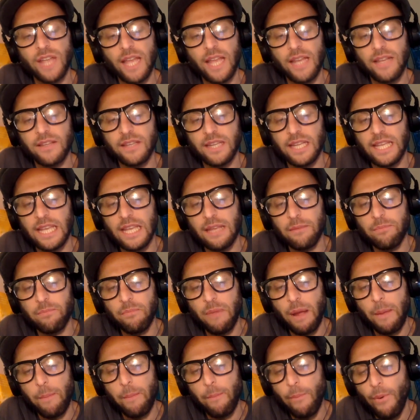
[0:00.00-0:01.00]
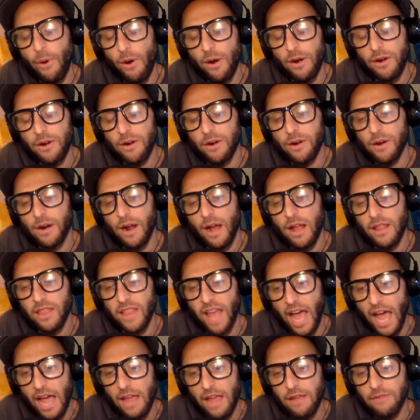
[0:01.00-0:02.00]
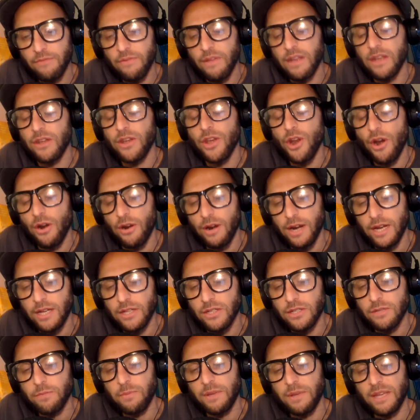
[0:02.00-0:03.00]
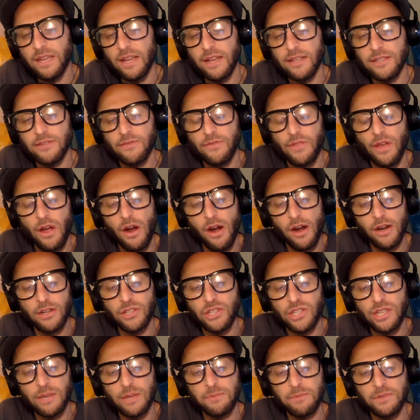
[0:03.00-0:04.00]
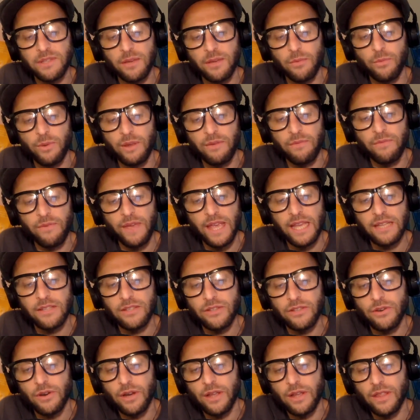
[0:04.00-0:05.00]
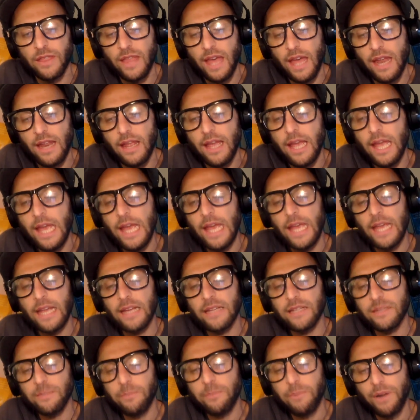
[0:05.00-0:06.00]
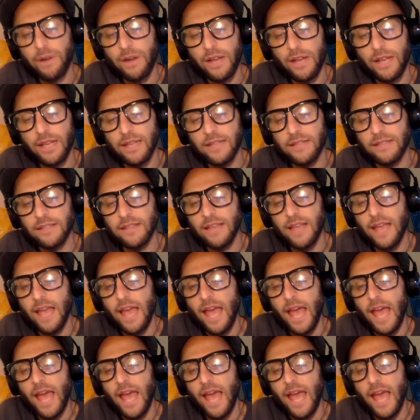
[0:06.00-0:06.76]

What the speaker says: and to keep my partner alive and nourished because of the hardships that we faced during that experience.